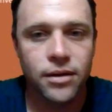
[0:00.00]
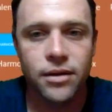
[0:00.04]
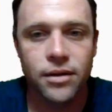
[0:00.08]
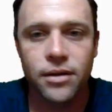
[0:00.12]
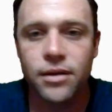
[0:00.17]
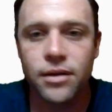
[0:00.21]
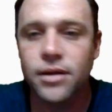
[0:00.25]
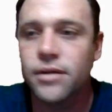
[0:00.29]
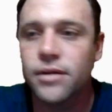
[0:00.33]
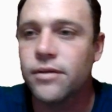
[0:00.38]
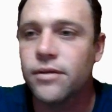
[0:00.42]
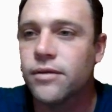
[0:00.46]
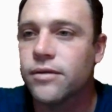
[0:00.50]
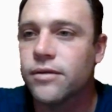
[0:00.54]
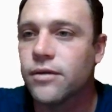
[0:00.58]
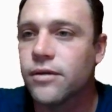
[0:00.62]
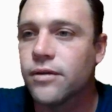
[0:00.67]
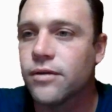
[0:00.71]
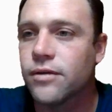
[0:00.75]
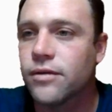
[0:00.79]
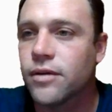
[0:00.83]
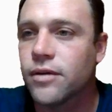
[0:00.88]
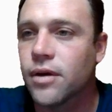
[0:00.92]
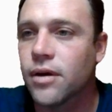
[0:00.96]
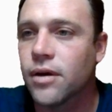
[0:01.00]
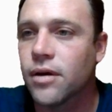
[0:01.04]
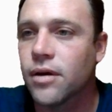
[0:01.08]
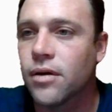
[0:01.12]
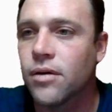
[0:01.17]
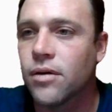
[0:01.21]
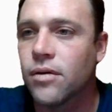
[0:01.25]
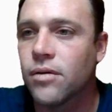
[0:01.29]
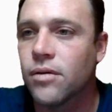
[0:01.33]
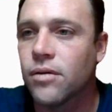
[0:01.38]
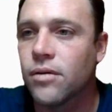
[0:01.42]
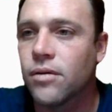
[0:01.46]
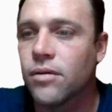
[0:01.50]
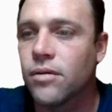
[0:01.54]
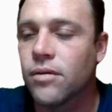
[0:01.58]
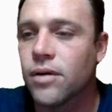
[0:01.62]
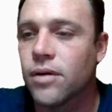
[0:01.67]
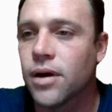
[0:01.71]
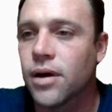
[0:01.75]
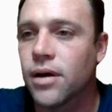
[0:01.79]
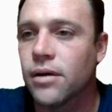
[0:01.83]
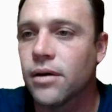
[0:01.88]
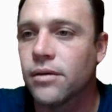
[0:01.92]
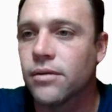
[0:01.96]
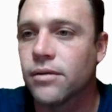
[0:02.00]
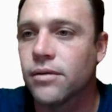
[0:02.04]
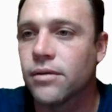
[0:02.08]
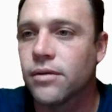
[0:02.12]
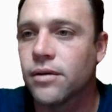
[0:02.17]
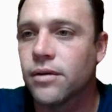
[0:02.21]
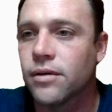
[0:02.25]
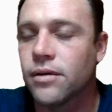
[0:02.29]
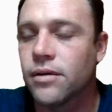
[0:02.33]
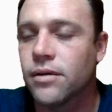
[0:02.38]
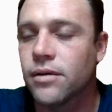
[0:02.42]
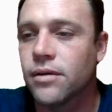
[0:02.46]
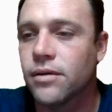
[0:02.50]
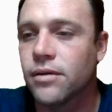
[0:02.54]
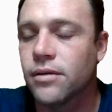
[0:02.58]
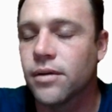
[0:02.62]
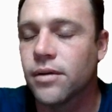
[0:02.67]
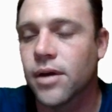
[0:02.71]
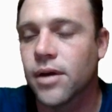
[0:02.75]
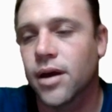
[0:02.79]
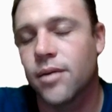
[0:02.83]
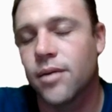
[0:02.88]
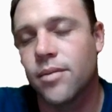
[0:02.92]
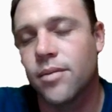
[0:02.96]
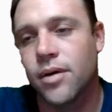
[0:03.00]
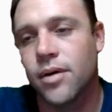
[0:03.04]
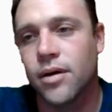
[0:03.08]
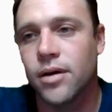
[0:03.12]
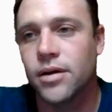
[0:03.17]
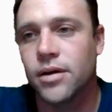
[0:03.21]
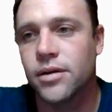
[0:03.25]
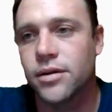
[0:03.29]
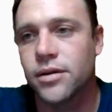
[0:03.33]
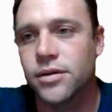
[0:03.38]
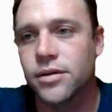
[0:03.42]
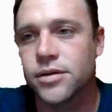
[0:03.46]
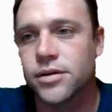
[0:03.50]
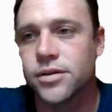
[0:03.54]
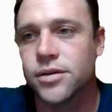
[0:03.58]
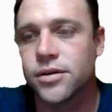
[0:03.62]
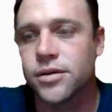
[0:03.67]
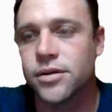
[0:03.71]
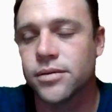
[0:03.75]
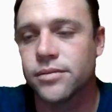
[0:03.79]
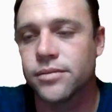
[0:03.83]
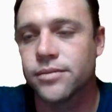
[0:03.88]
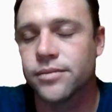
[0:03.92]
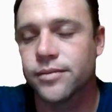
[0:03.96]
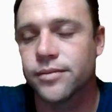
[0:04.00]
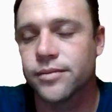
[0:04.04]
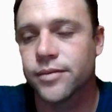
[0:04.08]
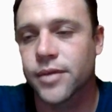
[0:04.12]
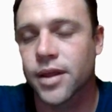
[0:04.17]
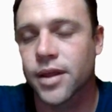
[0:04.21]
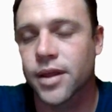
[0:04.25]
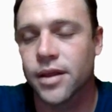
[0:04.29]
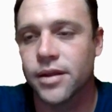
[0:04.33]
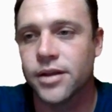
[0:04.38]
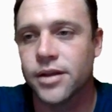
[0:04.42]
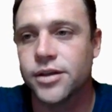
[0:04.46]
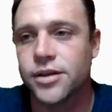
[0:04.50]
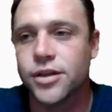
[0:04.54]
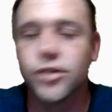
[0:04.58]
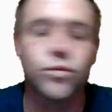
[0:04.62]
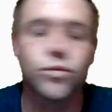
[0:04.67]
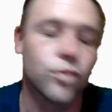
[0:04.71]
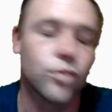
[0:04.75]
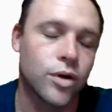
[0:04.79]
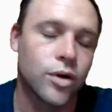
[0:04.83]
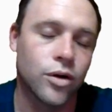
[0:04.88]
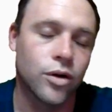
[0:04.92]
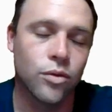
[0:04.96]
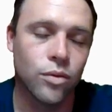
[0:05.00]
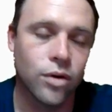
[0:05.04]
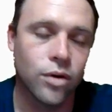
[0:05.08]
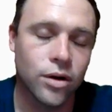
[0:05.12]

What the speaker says: Well, let's just go exit. Come on. This is real